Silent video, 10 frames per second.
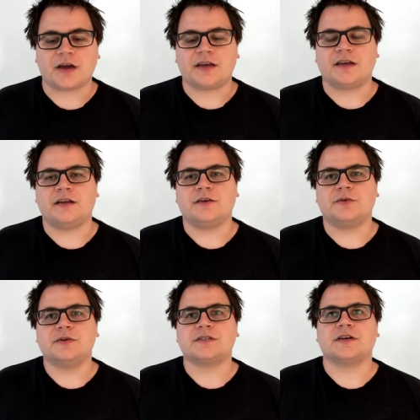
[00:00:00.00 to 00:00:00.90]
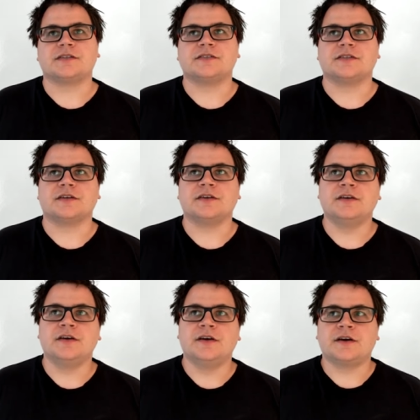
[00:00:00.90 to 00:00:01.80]
He always likes to
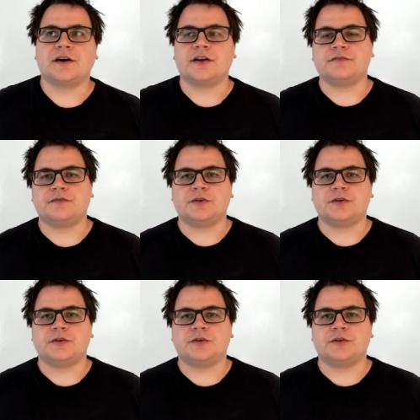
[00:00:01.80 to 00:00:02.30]
kind of